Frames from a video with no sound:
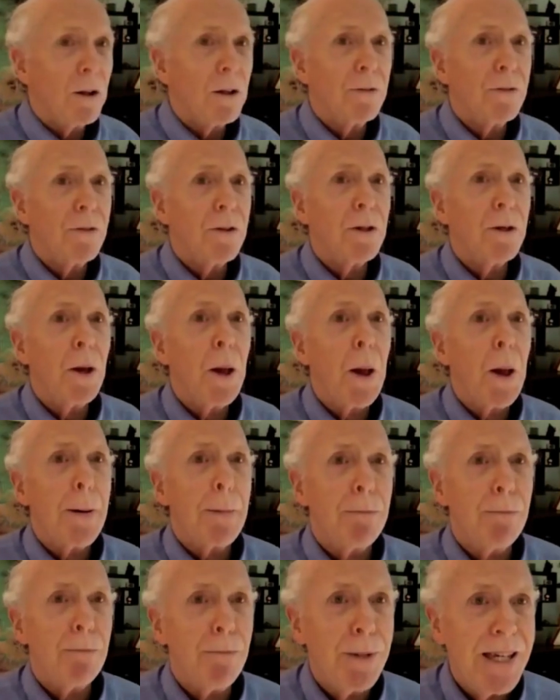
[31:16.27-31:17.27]
that all of
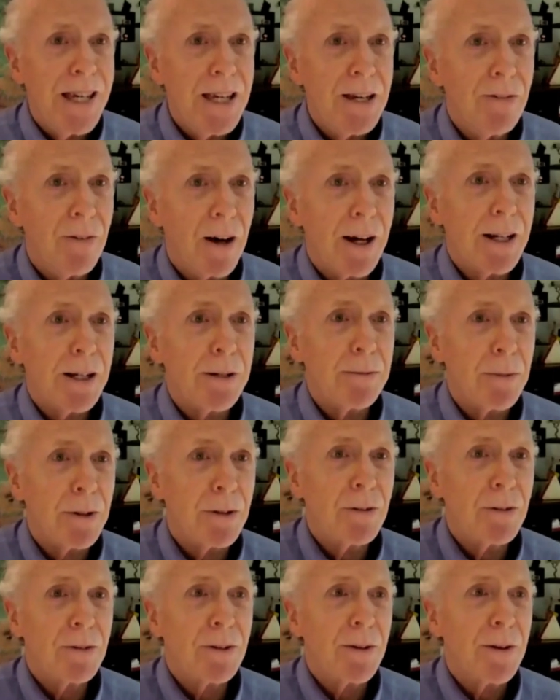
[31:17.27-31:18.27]
the B
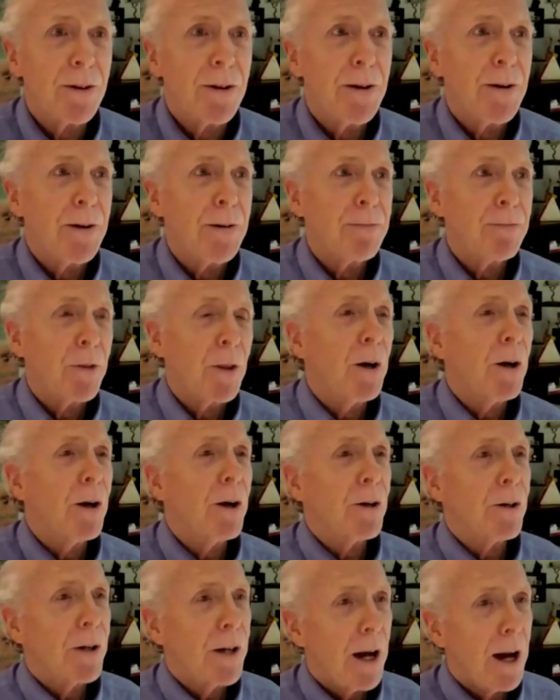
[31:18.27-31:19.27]
vitamins
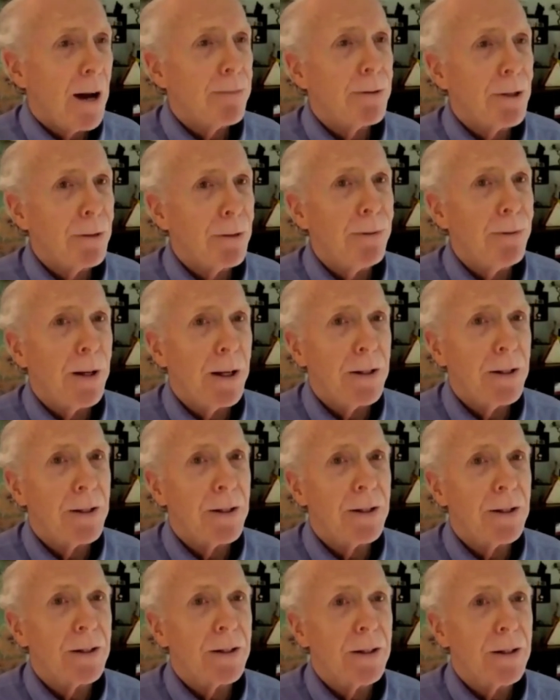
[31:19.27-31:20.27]
are copper
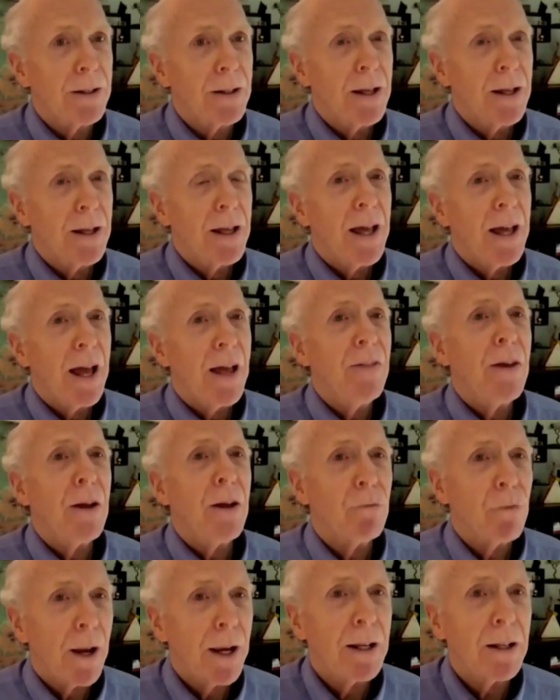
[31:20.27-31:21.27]
dependent
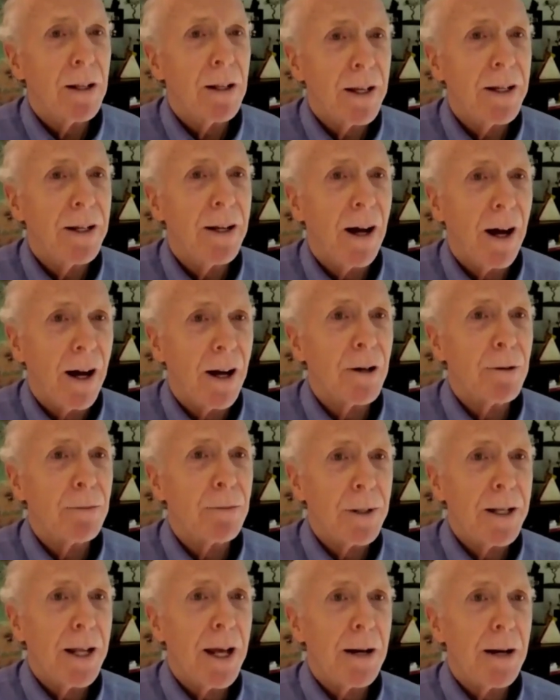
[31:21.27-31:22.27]
and they regulate
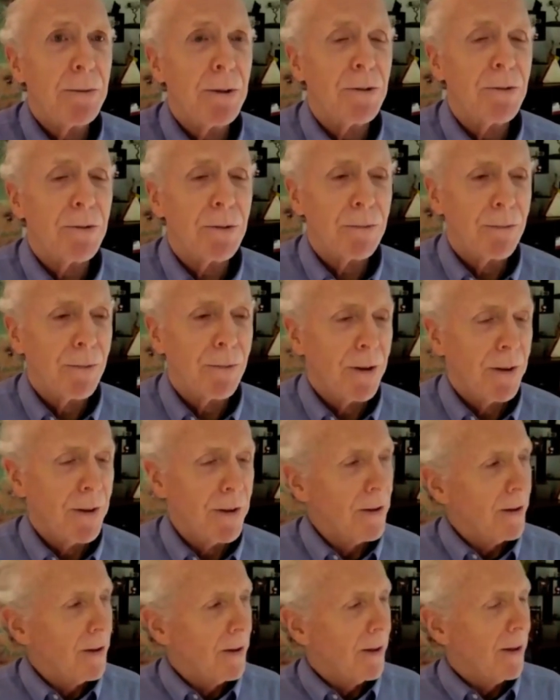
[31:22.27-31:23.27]
iron metabolism.
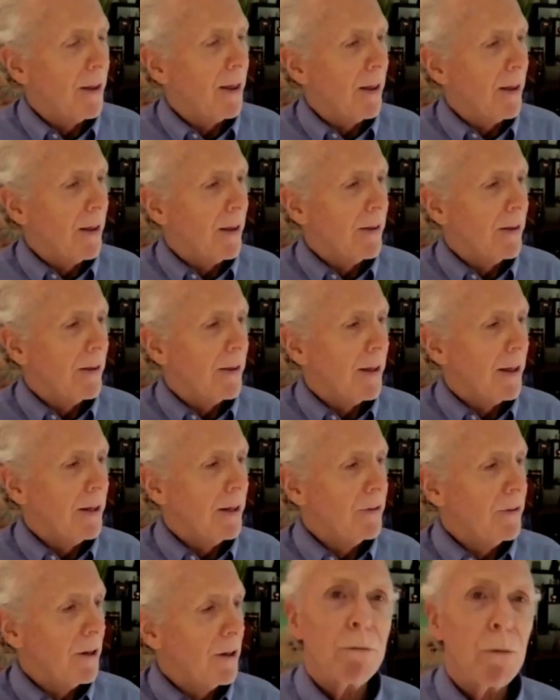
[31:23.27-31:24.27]

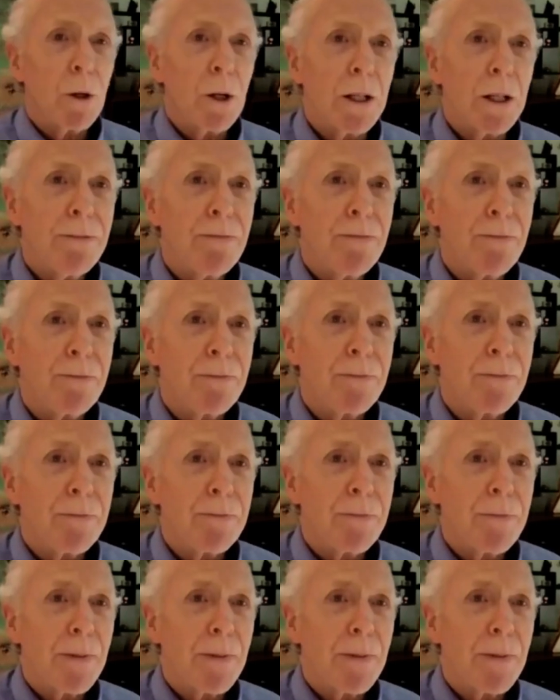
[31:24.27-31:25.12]
He said, Morley,